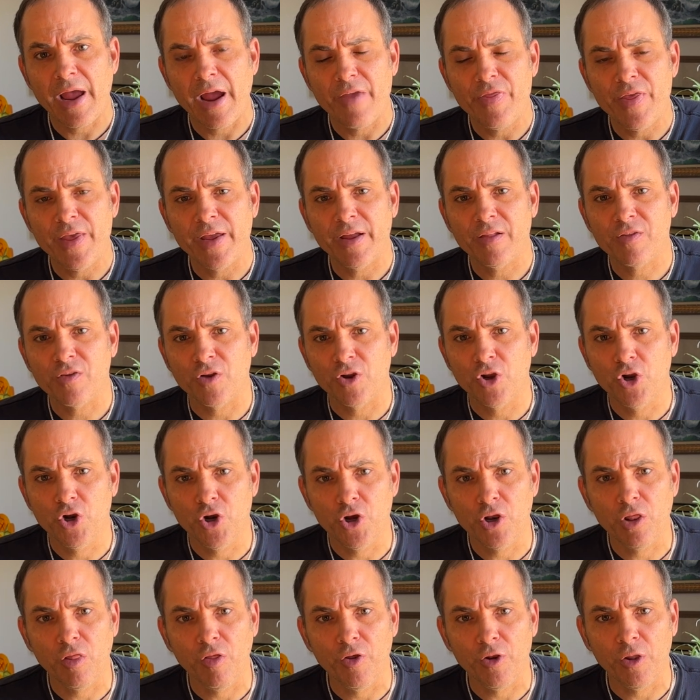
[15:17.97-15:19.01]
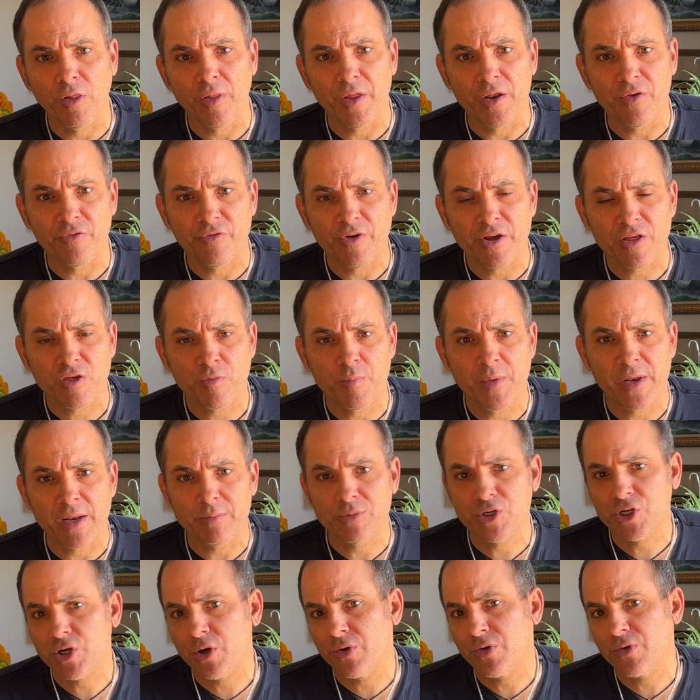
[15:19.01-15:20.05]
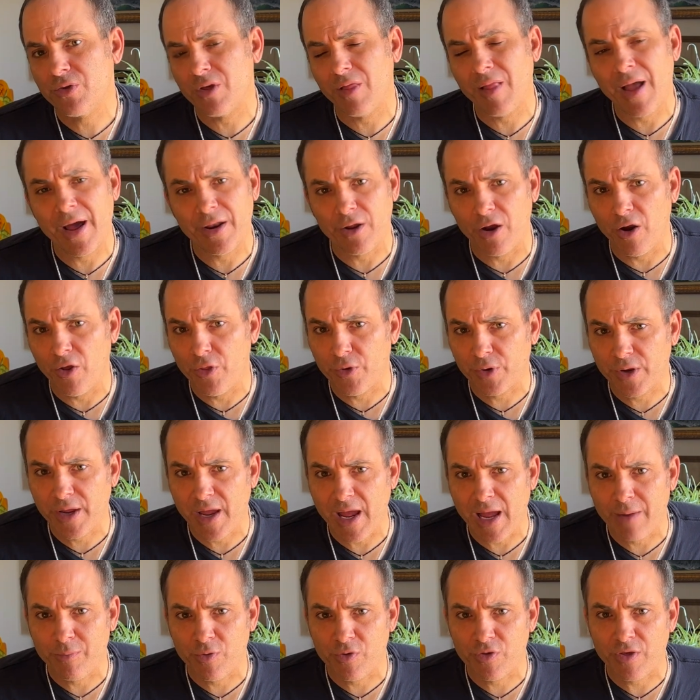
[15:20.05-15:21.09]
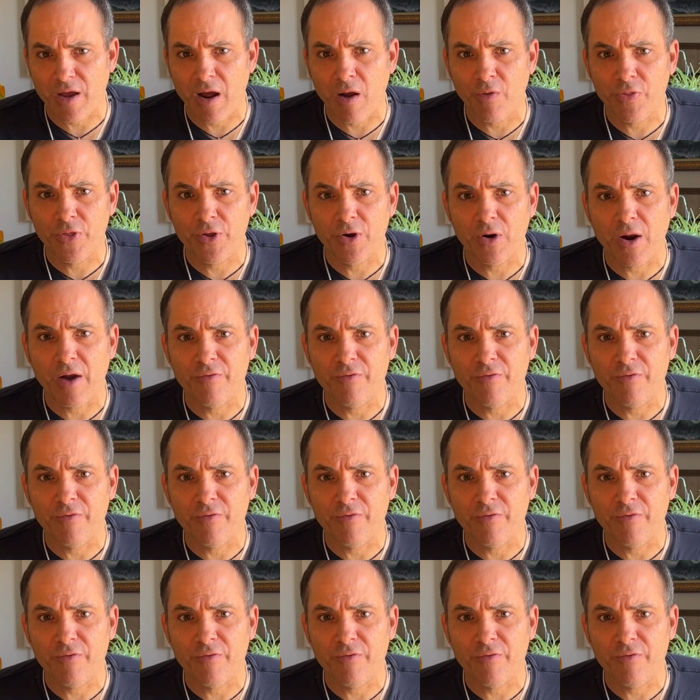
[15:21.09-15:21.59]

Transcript: I think it's a good little investment. I'm sure there's a lot of other cameras out there.